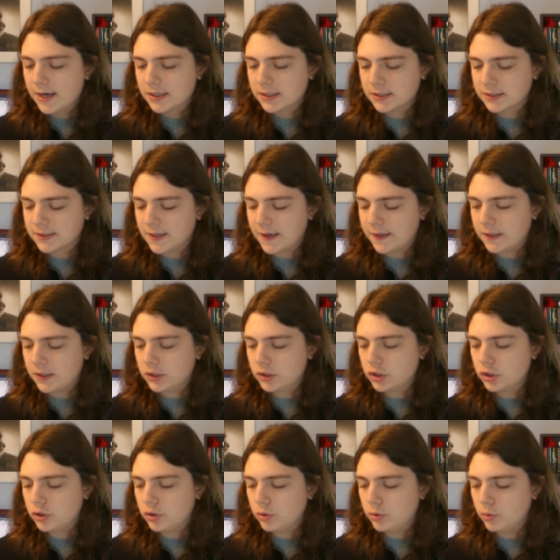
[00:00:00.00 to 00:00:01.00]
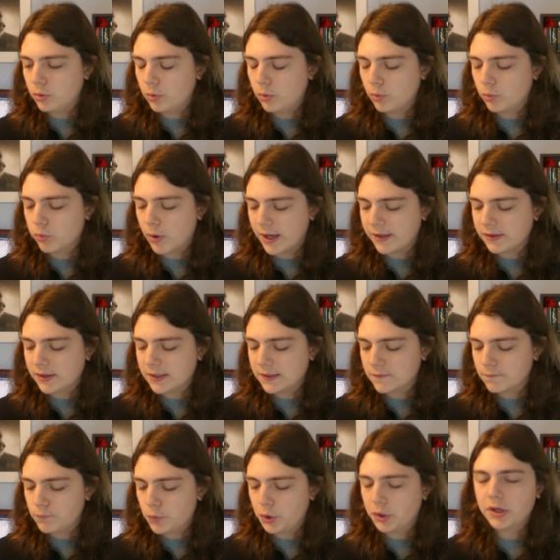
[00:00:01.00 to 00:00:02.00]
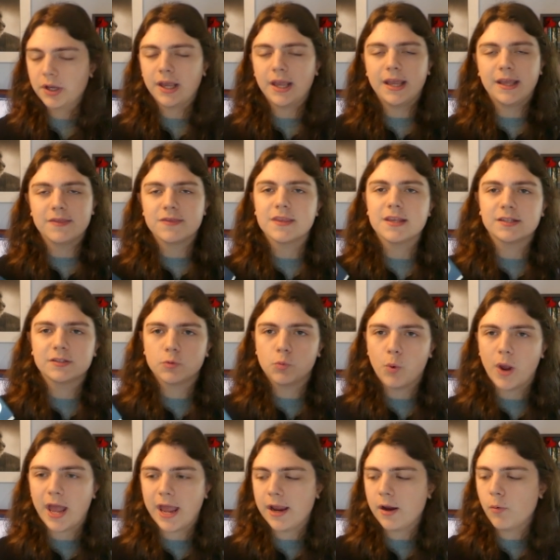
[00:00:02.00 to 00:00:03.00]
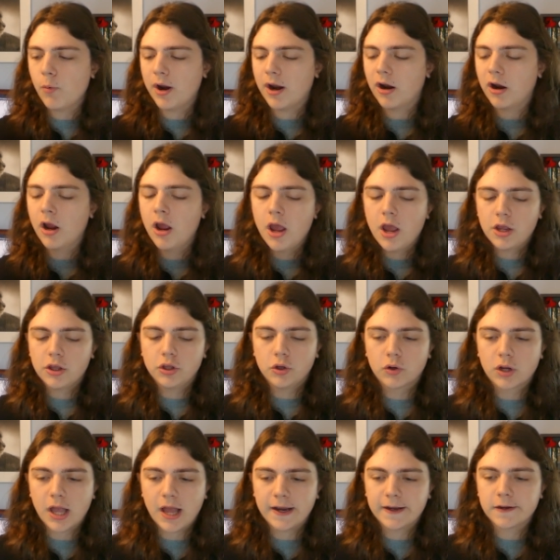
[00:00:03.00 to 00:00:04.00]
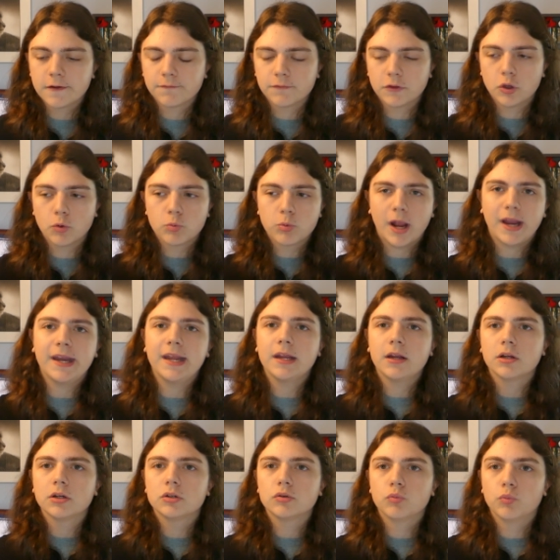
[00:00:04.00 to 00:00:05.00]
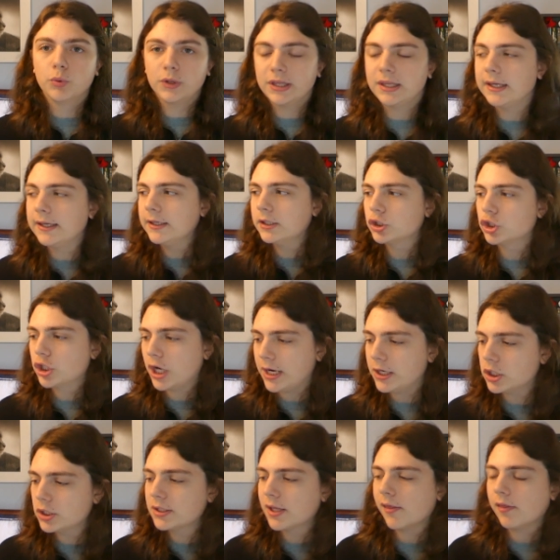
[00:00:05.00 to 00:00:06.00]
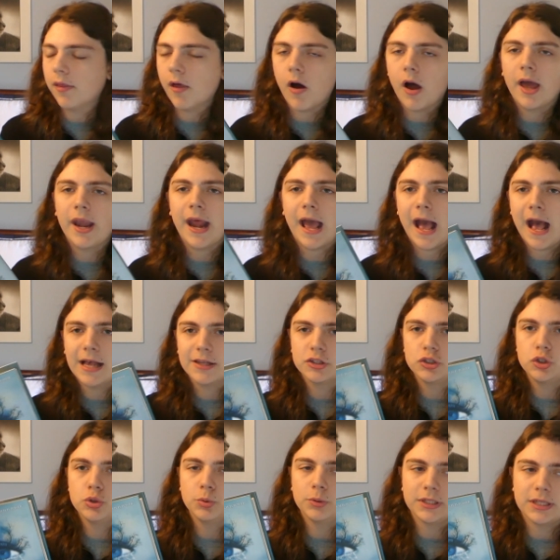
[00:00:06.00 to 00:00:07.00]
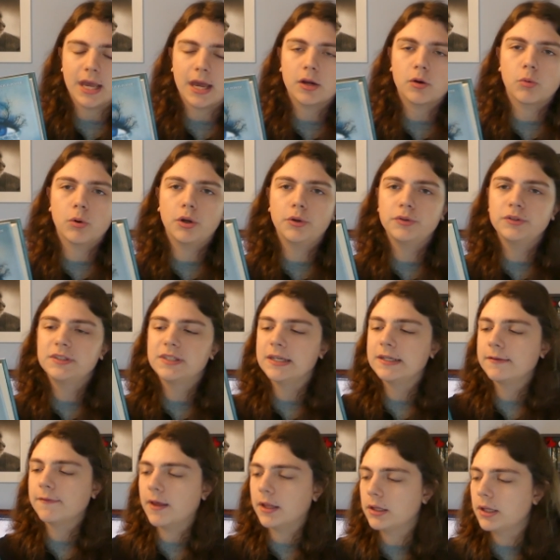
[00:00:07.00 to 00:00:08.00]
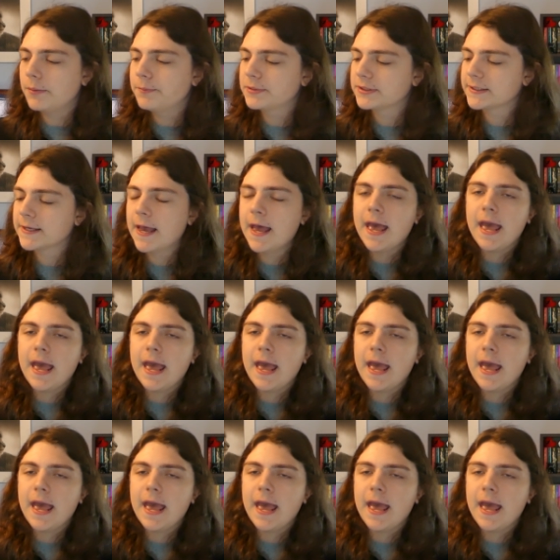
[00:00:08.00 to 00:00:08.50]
decided to write this book in this way where you kind of the writing really changes a lot as Juliette grows and develops